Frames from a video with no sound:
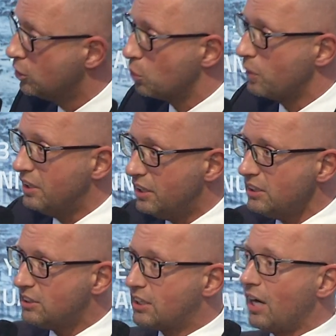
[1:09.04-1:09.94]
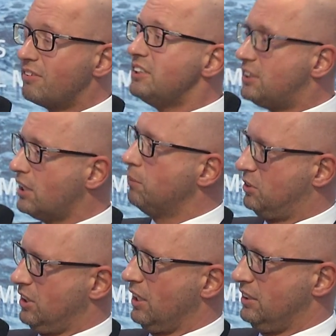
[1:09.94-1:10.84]
So in these current
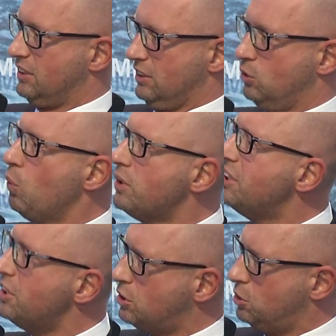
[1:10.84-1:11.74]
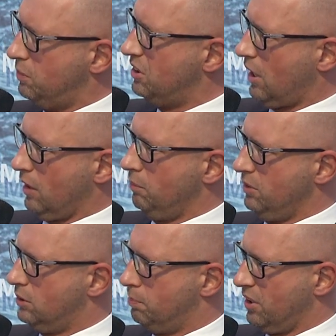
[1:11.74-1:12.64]
circumstances, what needs to be done,
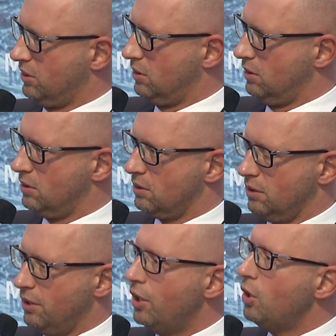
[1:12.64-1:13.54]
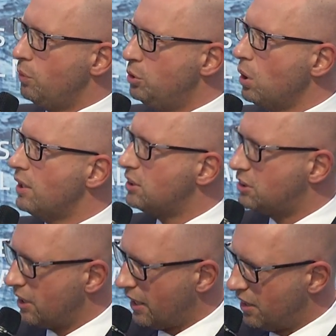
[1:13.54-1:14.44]
Mr. President? We do
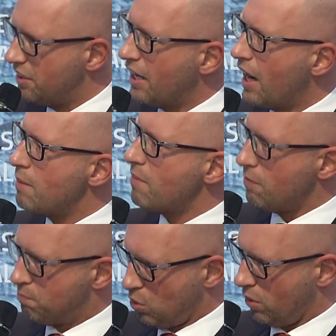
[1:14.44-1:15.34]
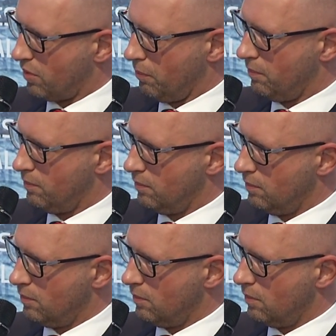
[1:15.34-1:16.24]
understand that the IMF program
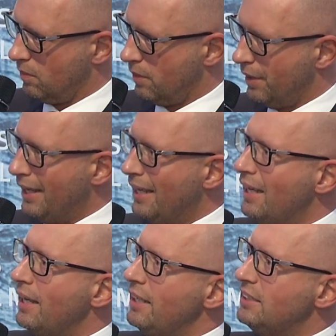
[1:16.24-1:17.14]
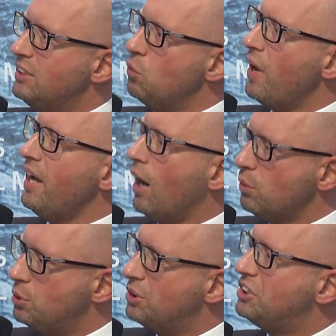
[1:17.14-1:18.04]
is the way
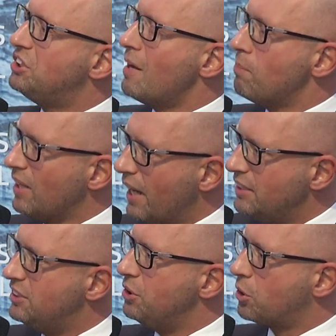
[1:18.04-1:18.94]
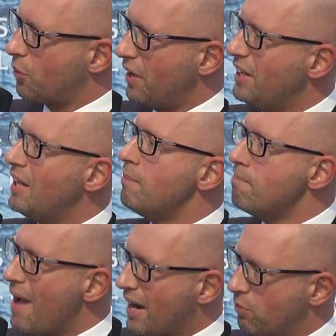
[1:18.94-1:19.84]
how to stabilize Ukrainian
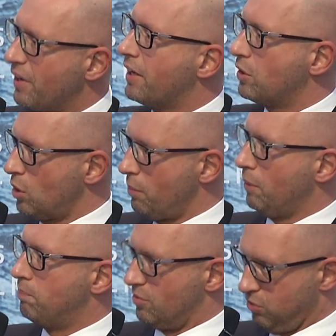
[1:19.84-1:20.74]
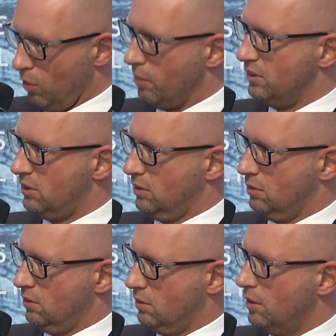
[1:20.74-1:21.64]
macroeconomic performance.
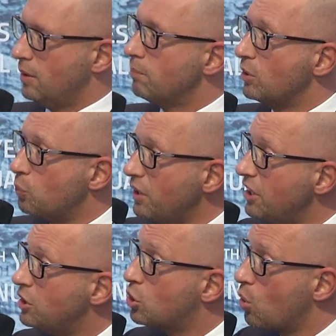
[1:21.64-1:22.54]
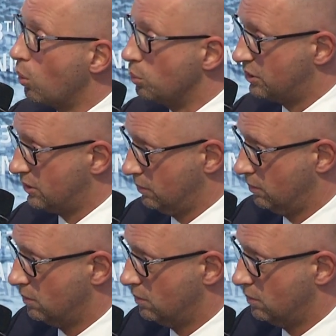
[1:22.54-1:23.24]
But we need growth.